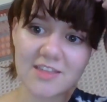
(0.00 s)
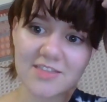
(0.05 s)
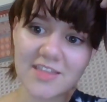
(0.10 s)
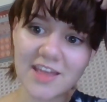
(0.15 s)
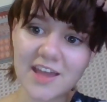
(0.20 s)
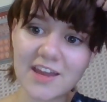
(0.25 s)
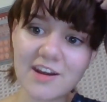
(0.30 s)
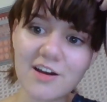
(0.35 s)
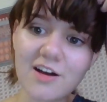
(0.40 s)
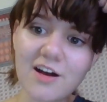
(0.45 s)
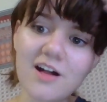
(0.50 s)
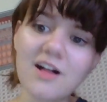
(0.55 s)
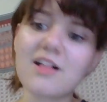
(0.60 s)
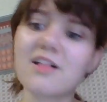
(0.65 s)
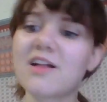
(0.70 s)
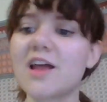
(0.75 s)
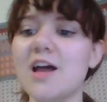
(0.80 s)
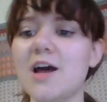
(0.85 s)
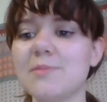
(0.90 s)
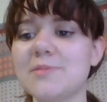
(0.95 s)
Then
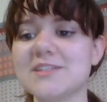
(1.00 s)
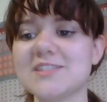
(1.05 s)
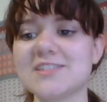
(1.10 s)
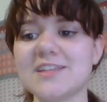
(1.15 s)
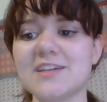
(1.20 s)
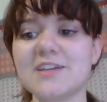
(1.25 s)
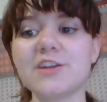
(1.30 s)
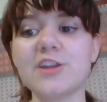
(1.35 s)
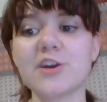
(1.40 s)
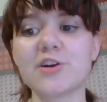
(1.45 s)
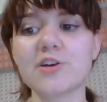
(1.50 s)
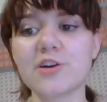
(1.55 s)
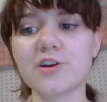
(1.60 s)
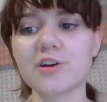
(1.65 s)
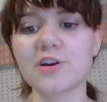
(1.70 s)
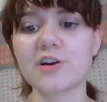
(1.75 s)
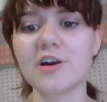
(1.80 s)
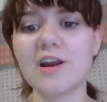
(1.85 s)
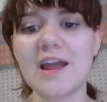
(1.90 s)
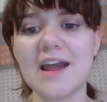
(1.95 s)
I'll come and sit near
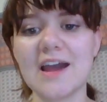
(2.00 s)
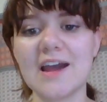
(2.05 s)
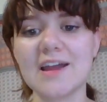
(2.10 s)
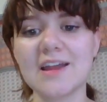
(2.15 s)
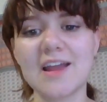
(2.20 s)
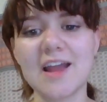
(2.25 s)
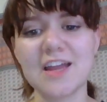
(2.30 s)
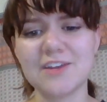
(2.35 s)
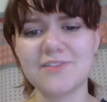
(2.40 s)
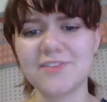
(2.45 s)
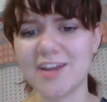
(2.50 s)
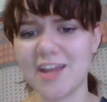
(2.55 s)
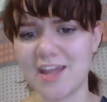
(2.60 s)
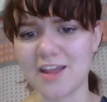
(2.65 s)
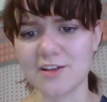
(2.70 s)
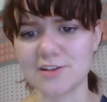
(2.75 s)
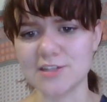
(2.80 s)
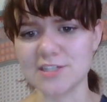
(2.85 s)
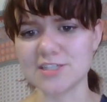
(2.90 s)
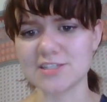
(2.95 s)
her at kind of an
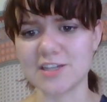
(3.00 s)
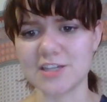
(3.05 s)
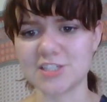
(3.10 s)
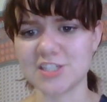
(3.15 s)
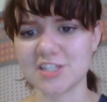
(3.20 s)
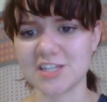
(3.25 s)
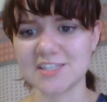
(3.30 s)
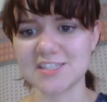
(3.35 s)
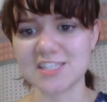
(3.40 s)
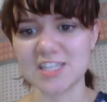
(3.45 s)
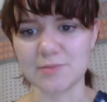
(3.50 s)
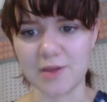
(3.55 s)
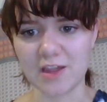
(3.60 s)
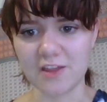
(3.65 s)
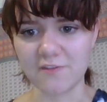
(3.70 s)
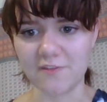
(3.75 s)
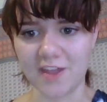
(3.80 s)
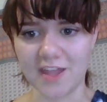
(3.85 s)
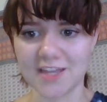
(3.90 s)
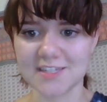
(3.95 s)
angle so that she can see
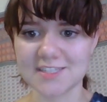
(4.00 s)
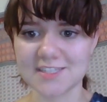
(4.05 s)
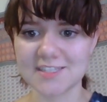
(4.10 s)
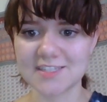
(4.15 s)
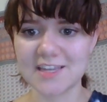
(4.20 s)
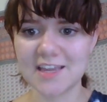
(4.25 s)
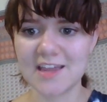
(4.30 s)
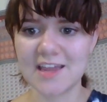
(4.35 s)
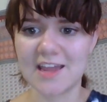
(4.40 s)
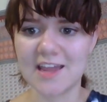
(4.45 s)
my face,